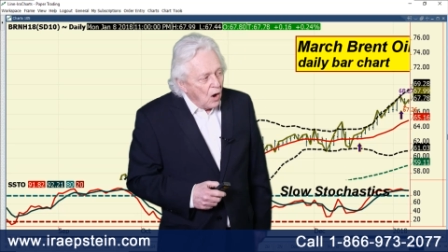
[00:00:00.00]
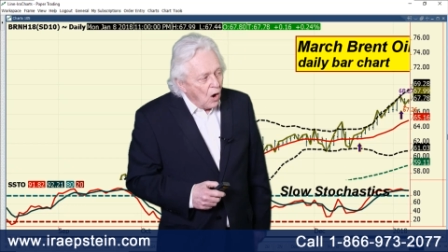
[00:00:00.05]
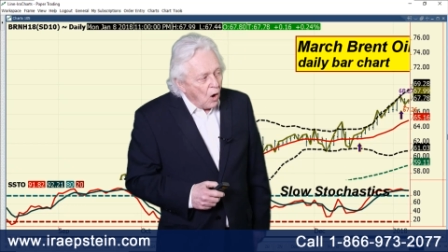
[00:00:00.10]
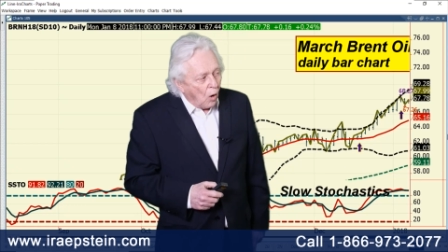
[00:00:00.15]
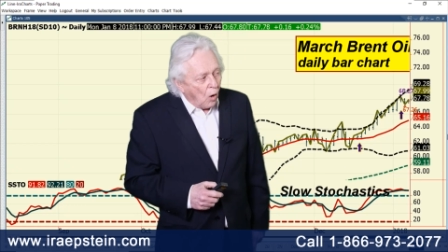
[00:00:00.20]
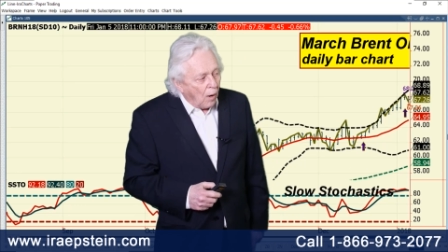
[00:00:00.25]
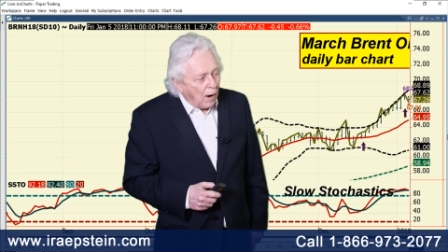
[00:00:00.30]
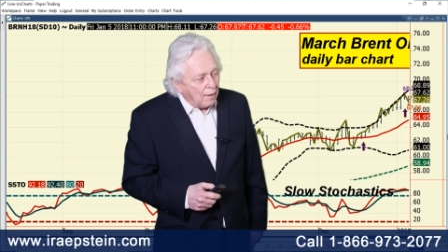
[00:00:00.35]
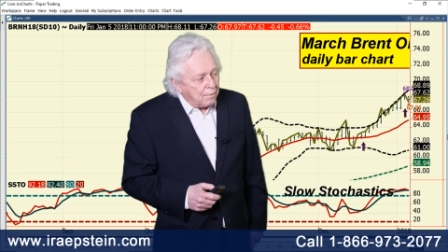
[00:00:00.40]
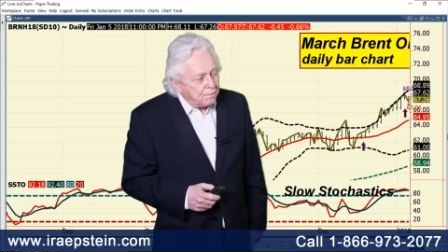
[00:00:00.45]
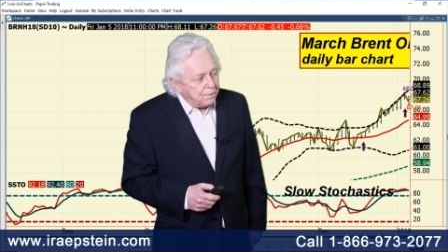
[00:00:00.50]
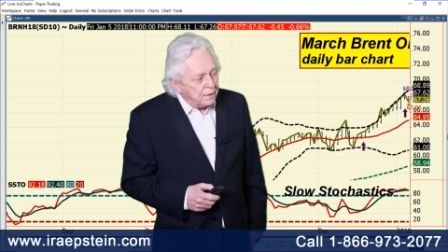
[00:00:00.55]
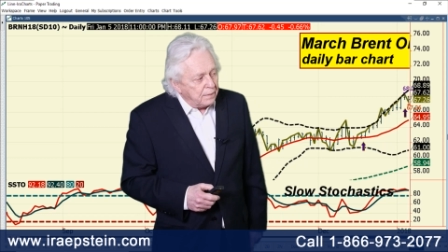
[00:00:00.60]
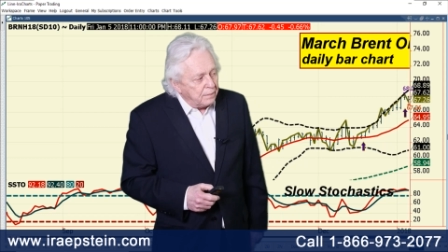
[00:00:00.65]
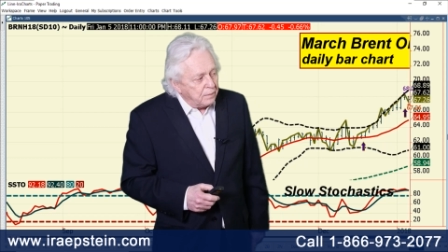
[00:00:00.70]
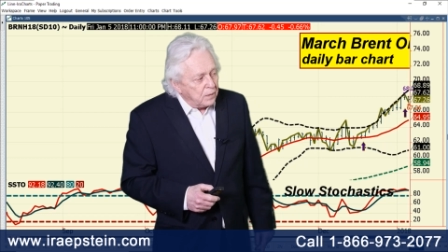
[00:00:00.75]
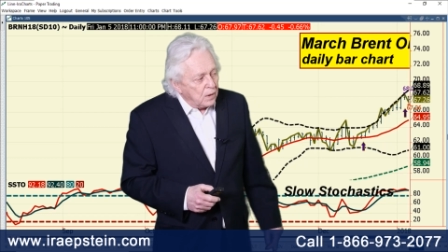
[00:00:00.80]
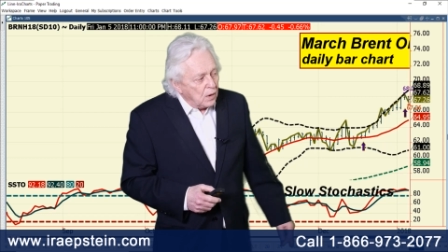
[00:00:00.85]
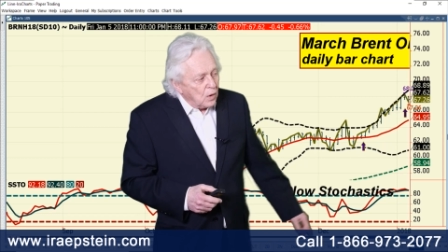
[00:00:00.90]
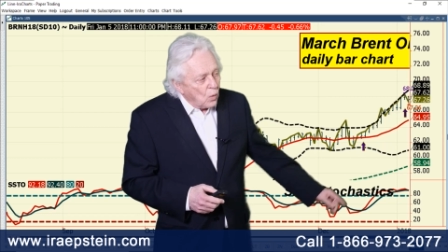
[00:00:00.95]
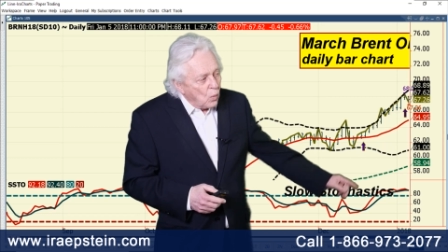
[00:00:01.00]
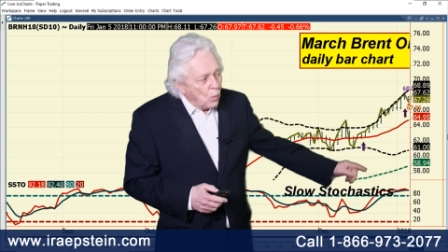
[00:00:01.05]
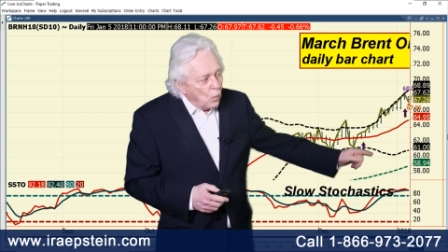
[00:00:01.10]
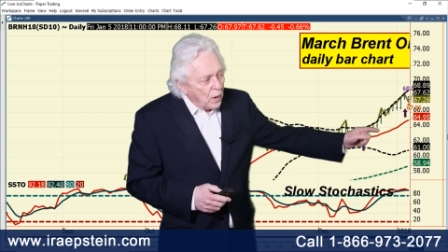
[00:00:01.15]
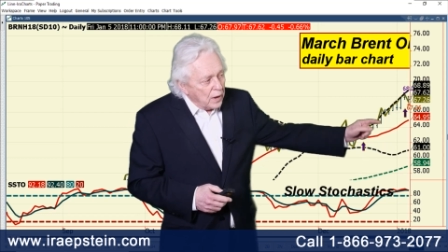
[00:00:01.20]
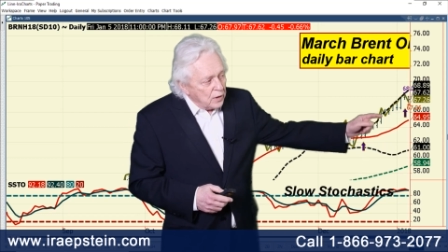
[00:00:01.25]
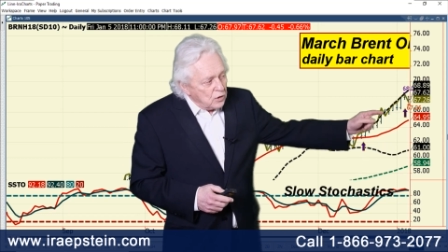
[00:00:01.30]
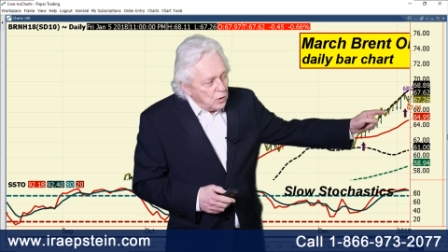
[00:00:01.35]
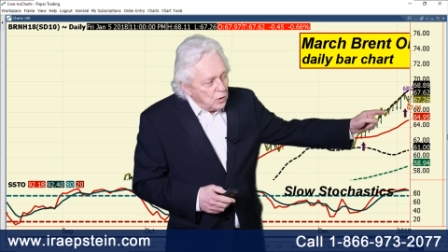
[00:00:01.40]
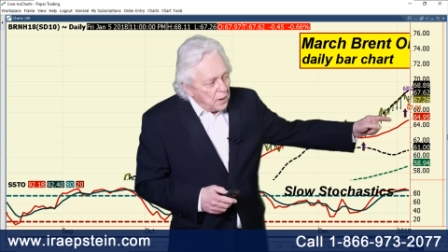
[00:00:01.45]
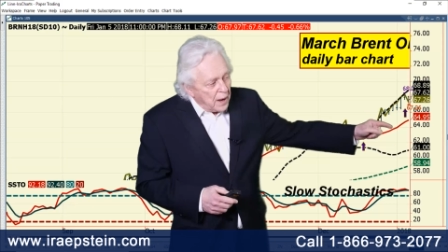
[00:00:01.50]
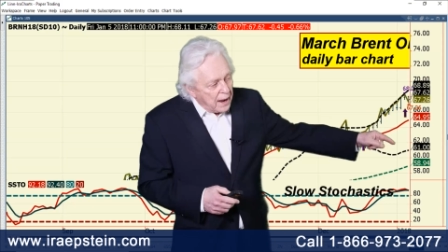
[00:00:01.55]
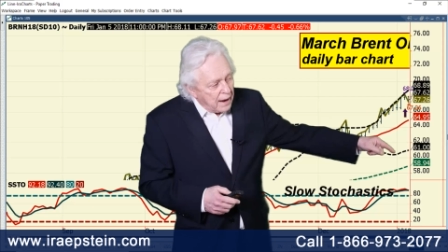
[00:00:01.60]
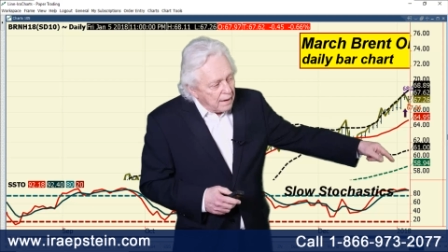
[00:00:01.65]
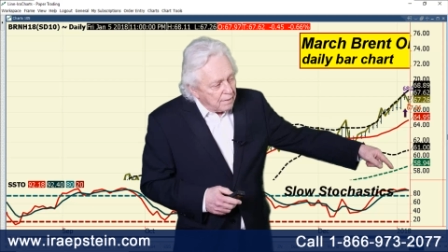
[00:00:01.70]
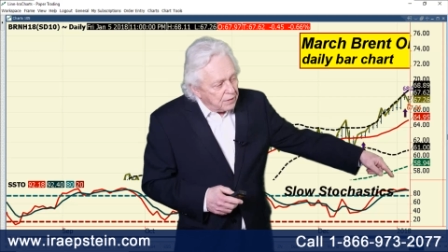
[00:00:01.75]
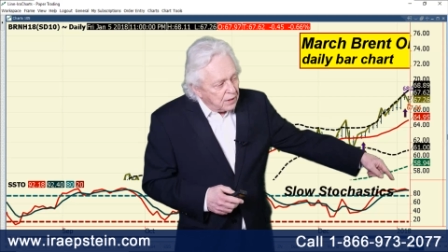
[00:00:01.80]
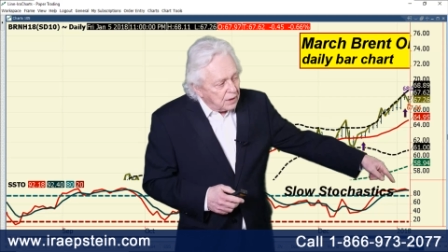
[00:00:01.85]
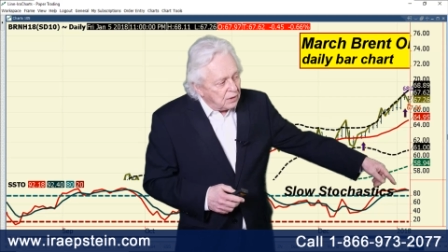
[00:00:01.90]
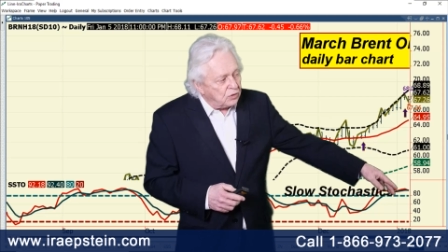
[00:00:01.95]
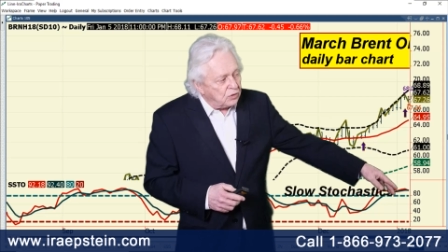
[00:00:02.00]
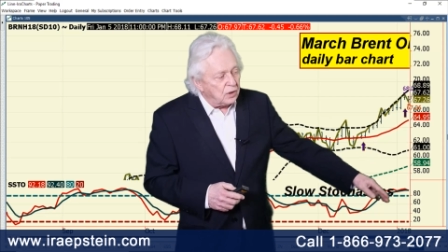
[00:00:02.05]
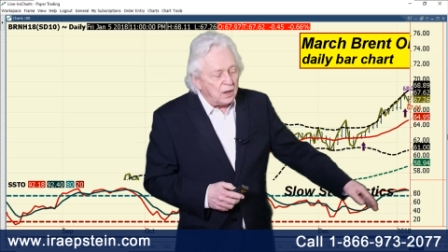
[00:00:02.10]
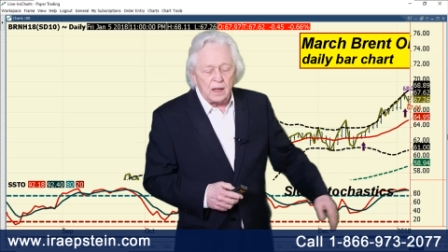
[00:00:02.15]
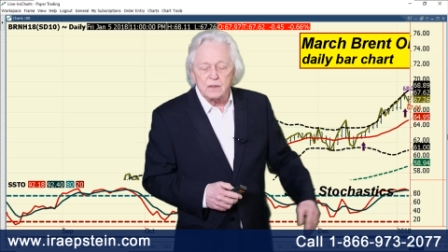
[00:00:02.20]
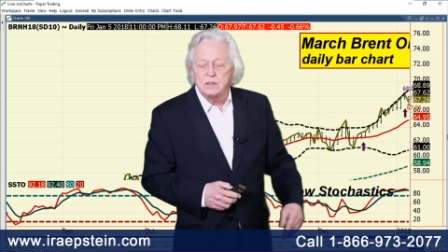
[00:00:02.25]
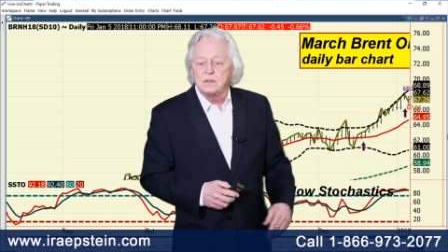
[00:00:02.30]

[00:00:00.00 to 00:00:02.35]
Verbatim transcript: often when you have this,